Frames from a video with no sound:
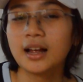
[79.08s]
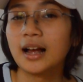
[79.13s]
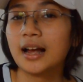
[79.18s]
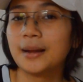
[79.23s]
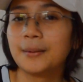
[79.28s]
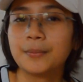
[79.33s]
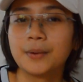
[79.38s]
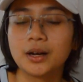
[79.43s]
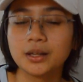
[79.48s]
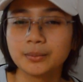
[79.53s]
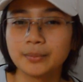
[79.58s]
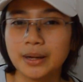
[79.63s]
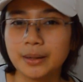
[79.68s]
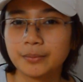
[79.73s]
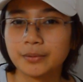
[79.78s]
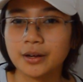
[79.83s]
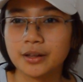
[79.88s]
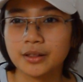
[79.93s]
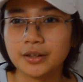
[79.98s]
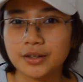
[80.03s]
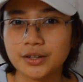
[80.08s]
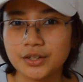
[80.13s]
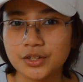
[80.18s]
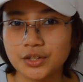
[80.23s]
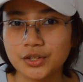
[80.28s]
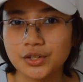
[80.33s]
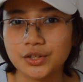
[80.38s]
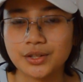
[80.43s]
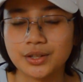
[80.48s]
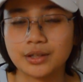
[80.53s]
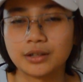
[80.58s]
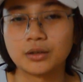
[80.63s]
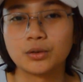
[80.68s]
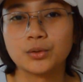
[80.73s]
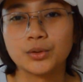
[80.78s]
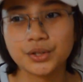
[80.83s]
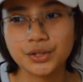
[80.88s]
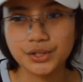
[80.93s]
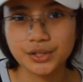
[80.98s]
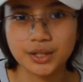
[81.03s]
I bought my brothers their
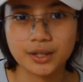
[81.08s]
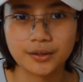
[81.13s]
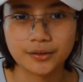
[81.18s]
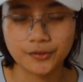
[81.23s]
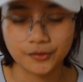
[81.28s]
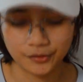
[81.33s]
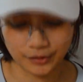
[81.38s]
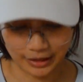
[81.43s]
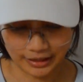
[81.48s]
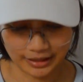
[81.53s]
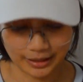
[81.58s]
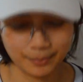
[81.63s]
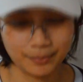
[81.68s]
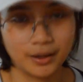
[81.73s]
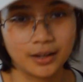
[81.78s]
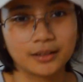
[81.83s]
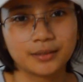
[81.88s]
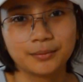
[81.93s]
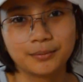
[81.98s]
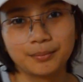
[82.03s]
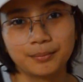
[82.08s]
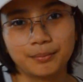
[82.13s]
own stuff, and I bought